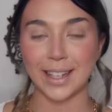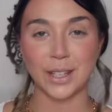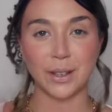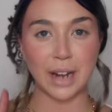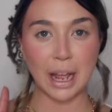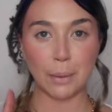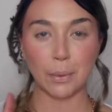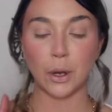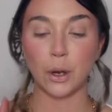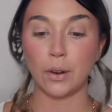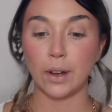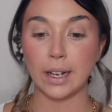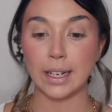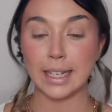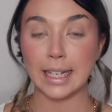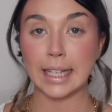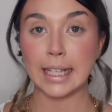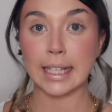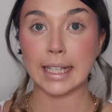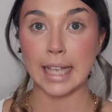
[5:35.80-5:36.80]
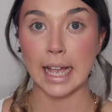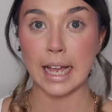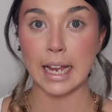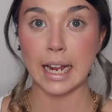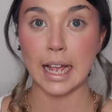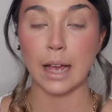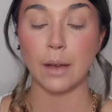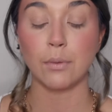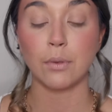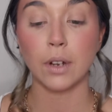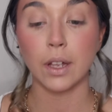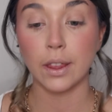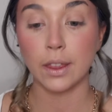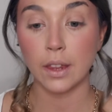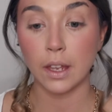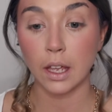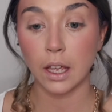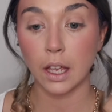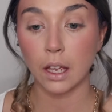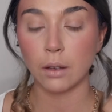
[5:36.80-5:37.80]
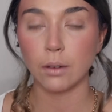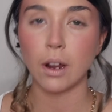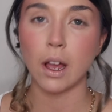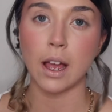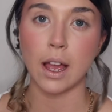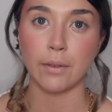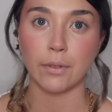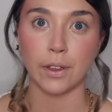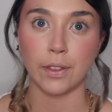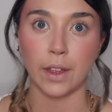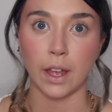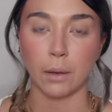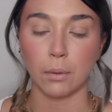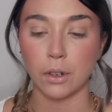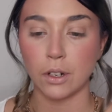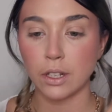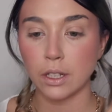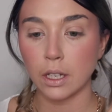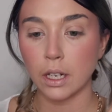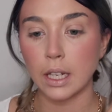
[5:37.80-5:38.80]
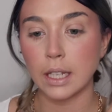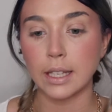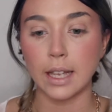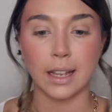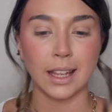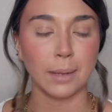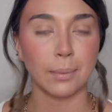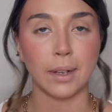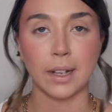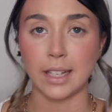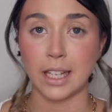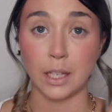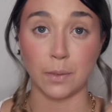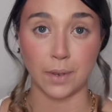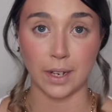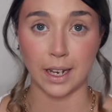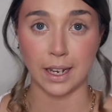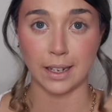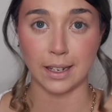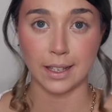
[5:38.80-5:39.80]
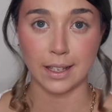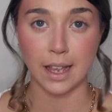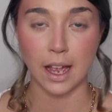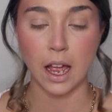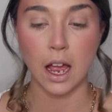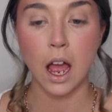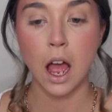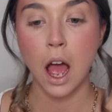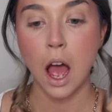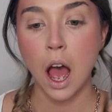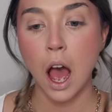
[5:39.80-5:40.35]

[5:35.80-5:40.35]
now we're going to set everything, not everything, we're just gonna set in the places we need to set.